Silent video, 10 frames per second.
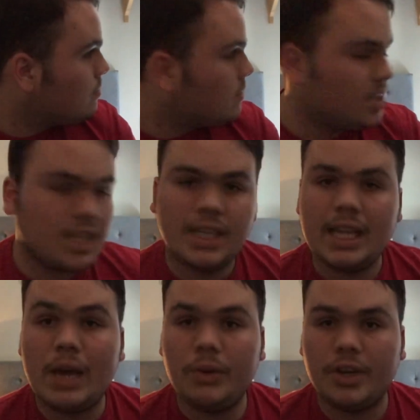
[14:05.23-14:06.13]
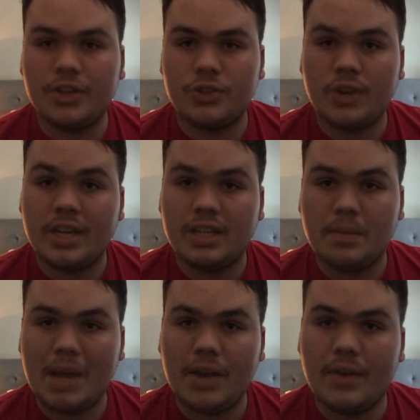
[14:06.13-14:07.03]
it's a loud ass train in
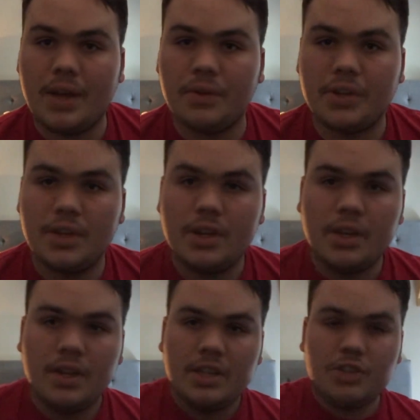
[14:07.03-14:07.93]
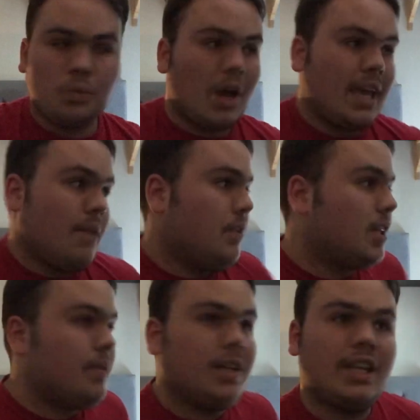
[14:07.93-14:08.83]
the background. This is what I get for
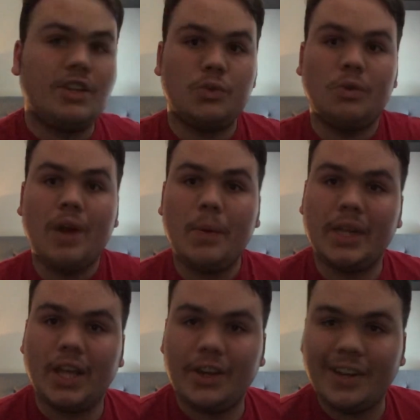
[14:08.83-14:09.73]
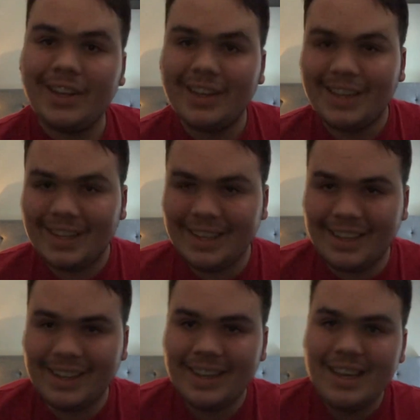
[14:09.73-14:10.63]
living next to a railway line.
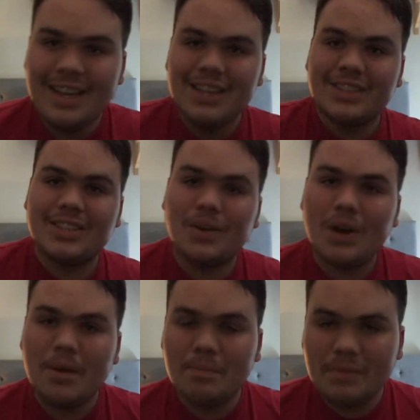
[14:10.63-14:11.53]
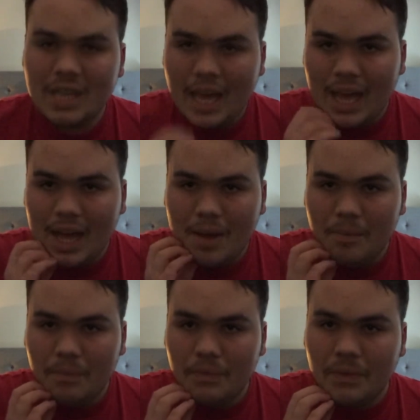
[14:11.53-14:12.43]
So yeah,
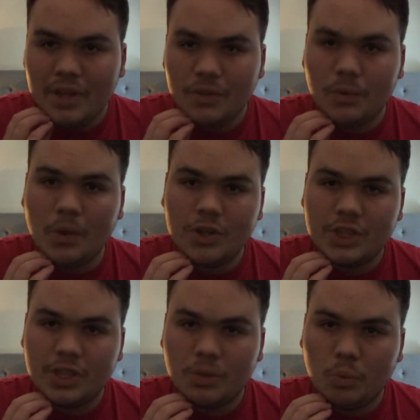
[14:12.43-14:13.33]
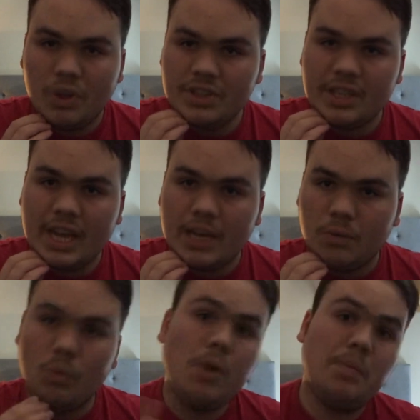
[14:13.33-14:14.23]
thanks for watching. Once
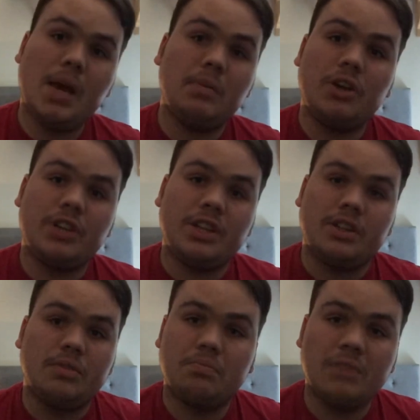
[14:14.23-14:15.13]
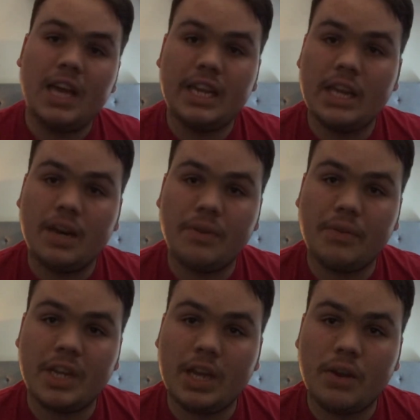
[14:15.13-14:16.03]
again, won't be uploading any other
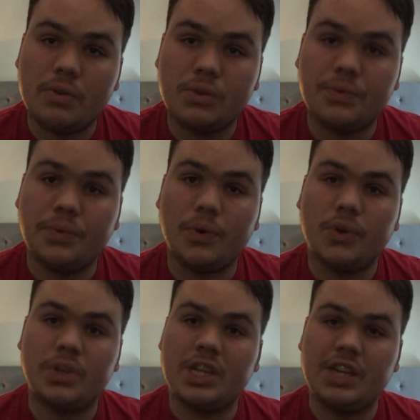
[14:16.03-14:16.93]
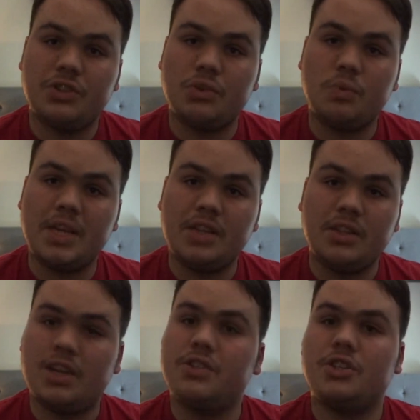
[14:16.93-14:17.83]
videos for the next 2
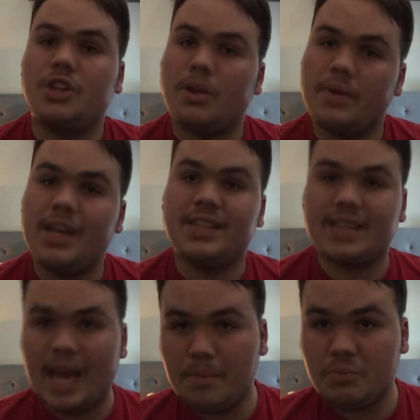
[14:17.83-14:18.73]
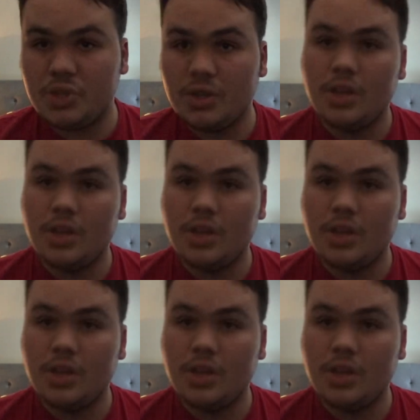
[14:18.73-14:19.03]
weeks because, you know, exams.